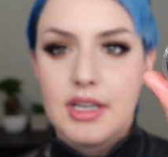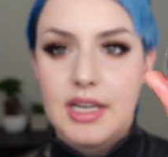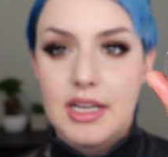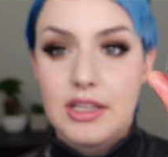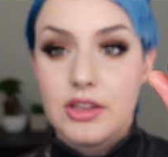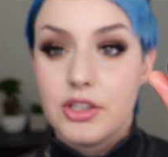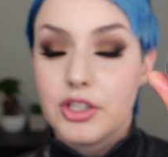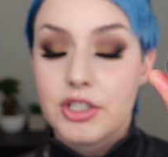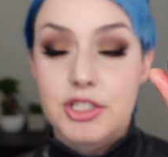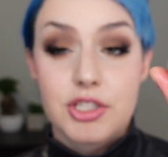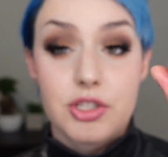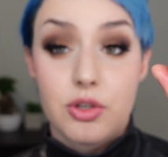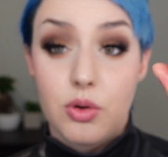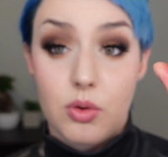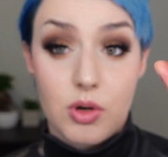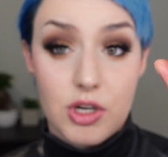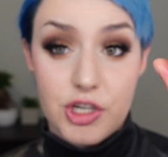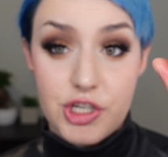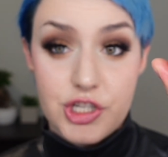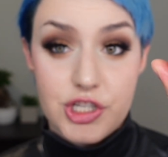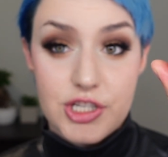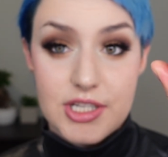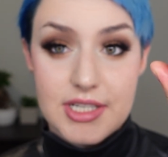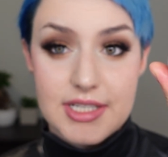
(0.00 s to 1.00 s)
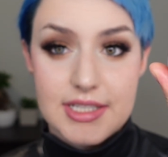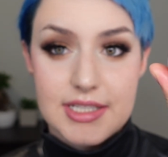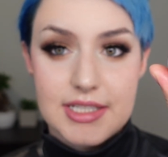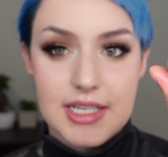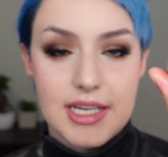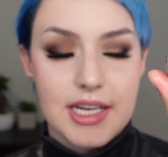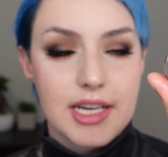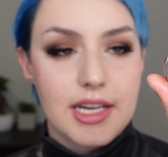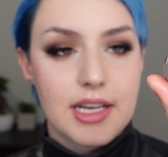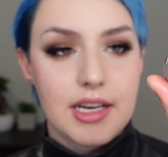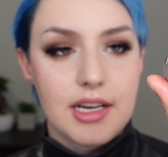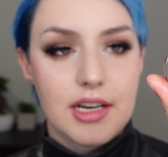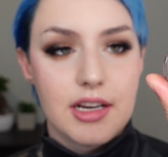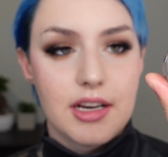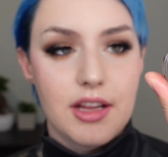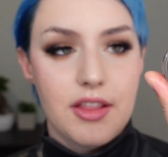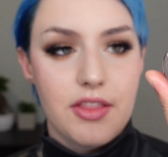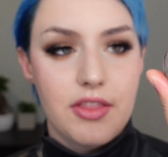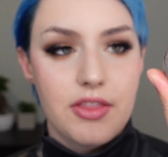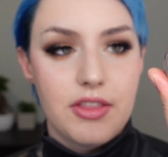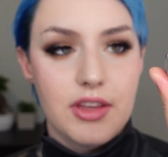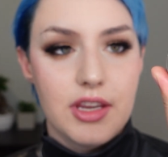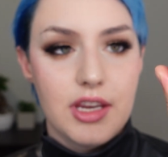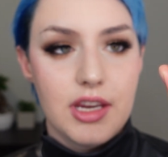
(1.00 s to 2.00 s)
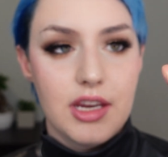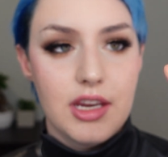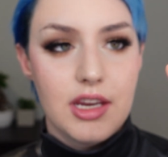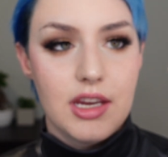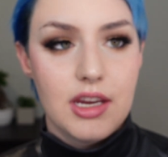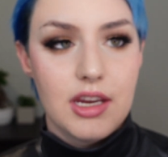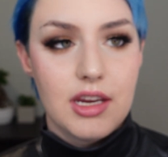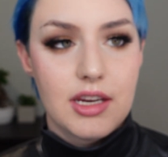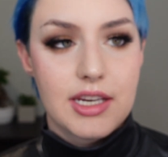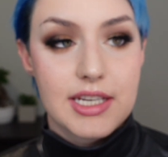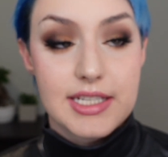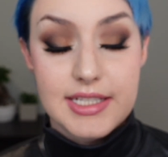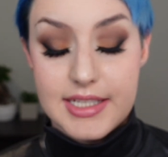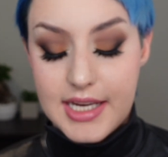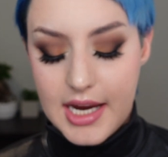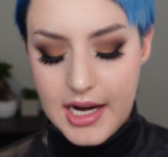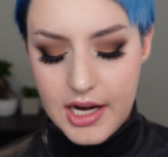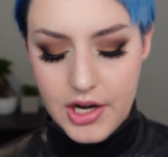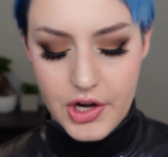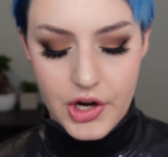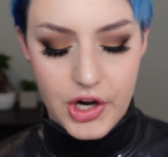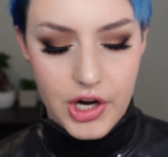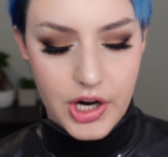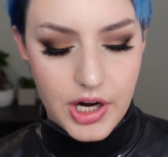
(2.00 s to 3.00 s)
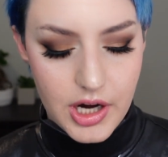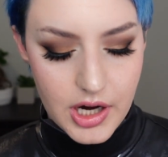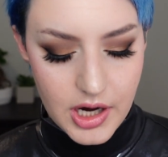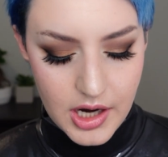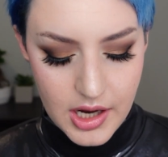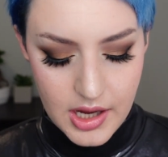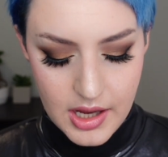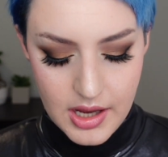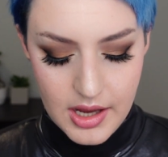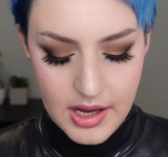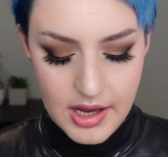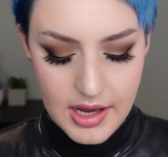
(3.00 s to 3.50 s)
It looks gorgeous in the container.